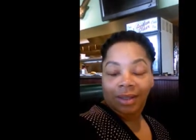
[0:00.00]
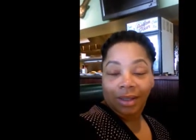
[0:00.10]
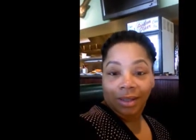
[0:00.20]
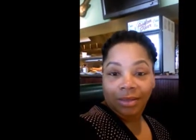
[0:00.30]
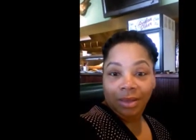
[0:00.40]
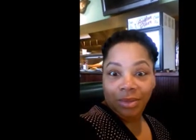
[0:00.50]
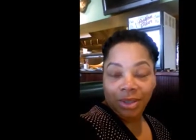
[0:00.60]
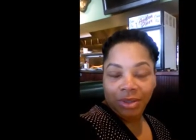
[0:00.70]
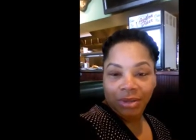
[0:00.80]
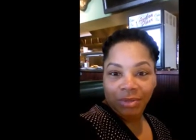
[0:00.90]
yeah, I'm
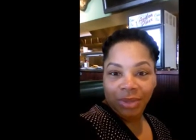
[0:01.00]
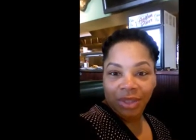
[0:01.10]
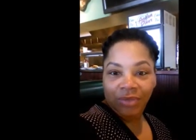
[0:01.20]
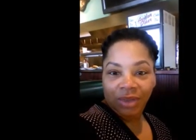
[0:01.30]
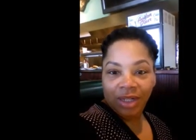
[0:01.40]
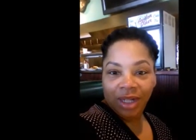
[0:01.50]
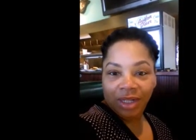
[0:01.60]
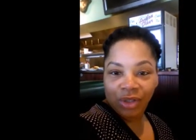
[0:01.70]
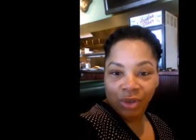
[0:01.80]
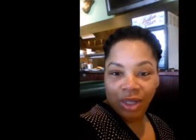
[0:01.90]
still, believe it or not,
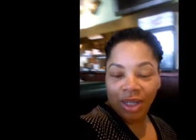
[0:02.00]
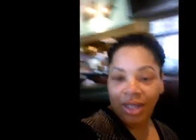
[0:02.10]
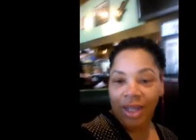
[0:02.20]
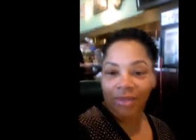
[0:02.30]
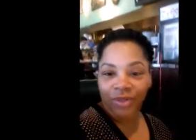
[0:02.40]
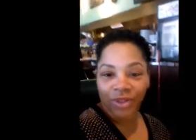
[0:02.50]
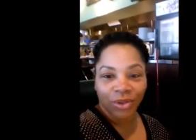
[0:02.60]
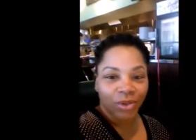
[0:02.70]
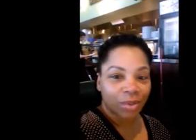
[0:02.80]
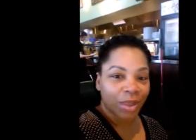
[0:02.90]
at 2 o'clock in the
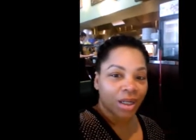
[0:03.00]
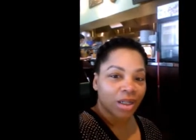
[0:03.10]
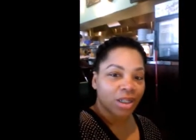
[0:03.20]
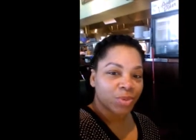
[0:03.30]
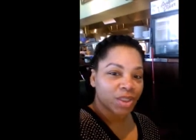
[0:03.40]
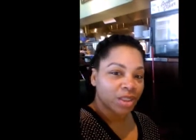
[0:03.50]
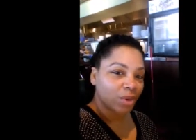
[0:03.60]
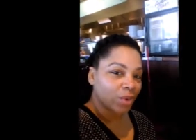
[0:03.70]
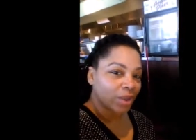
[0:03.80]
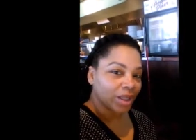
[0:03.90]
afternoon, I'm not 100%
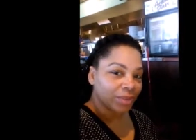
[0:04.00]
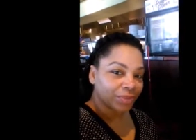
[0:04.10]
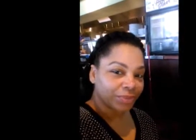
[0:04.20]
awake.